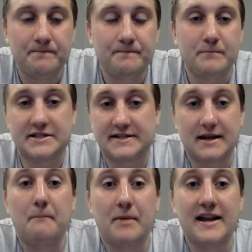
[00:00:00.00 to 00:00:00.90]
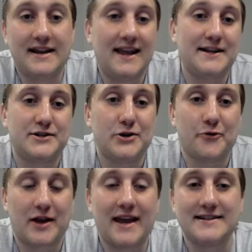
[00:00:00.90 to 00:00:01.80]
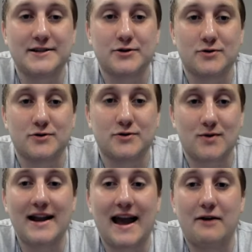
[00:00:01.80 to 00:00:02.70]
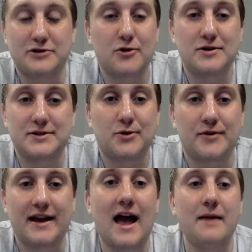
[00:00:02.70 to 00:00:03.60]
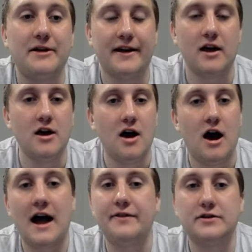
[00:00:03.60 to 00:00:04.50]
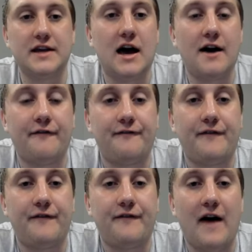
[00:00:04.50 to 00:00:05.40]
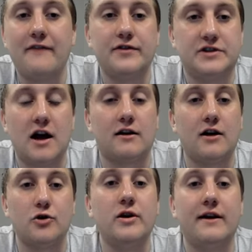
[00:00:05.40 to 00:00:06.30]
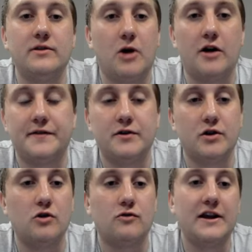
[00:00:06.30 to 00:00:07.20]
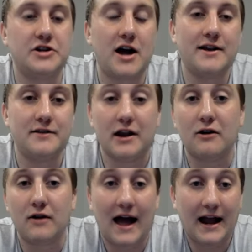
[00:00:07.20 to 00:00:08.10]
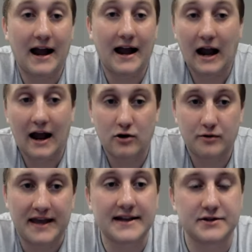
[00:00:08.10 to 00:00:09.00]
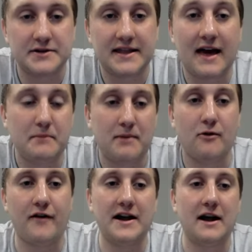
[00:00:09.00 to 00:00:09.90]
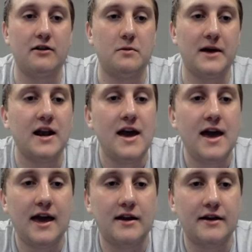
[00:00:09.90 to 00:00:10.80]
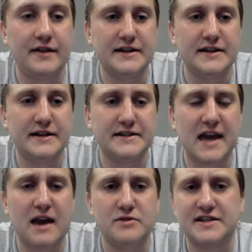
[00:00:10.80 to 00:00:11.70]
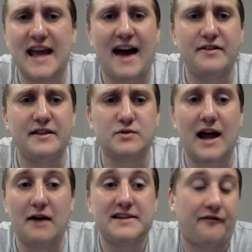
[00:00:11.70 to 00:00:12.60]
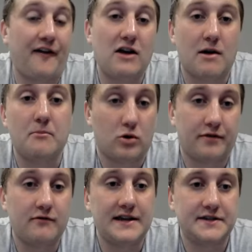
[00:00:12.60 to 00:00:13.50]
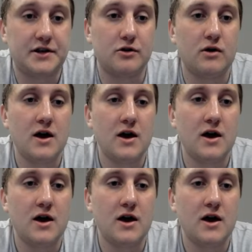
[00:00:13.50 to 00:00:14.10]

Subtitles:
but somebody needs to for Kansas, because right now it's hard to circle that guy and be like, all right, there's a five on the shot clock. Who are you giving the ball to go create a shot? You know, I don't know what the answer is to that. Maybe we'll find out a little bit in this game. Just to add to this one, I would say fire up more threes too.